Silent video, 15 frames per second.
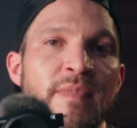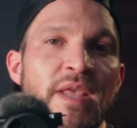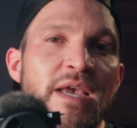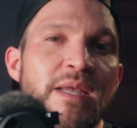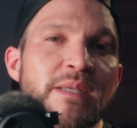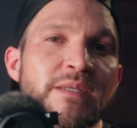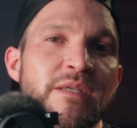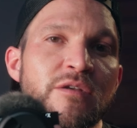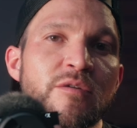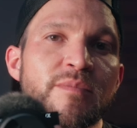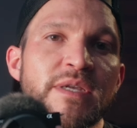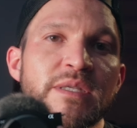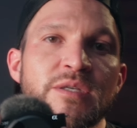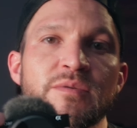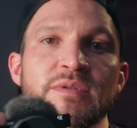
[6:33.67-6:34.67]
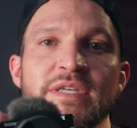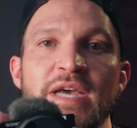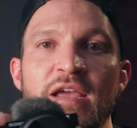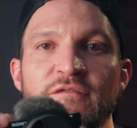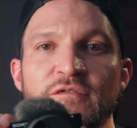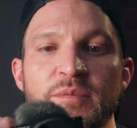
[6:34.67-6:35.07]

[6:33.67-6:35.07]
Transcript: It's a little bit too tight for